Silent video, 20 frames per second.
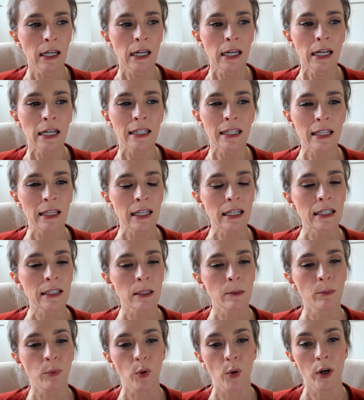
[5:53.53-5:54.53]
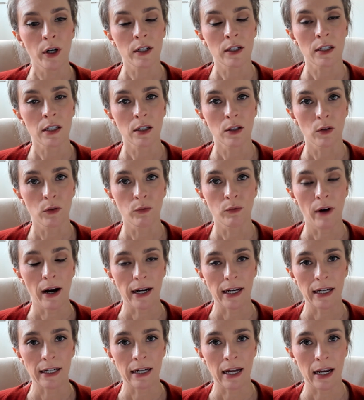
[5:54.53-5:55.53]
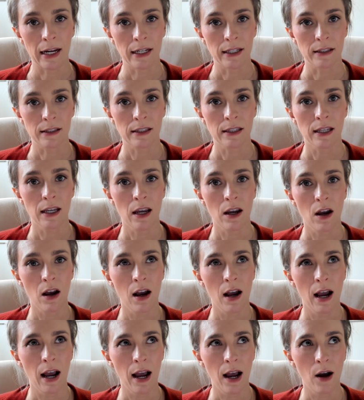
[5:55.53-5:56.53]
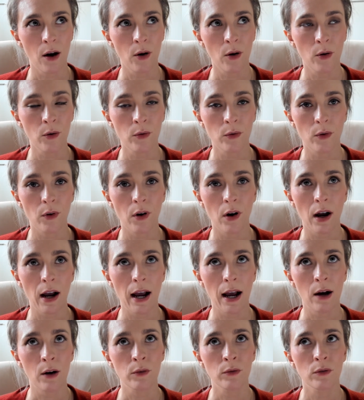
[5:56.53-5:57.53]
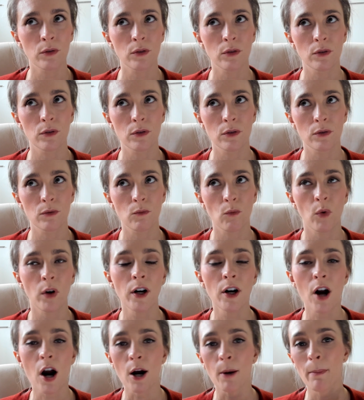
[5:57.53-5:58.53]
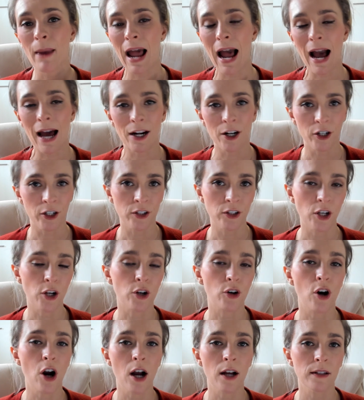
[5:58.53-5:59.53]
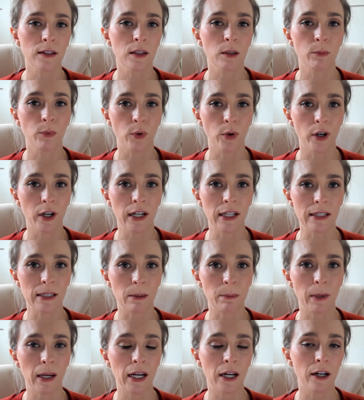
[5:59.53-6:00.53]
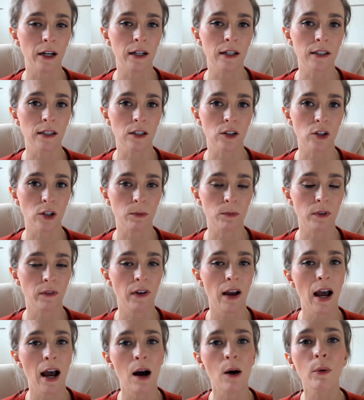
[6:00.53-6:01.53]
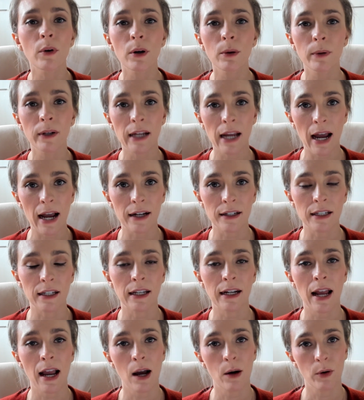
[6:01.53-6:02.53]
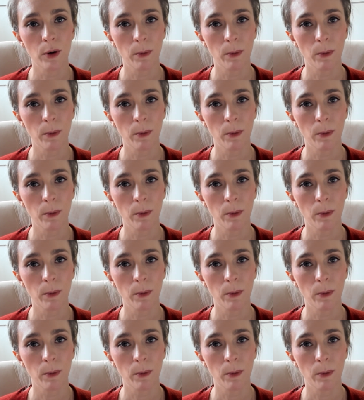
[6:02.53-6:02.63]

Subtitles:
And I think it's important to recognize how what are our patterns across the board as a parent in terms of how we're reacting and how we're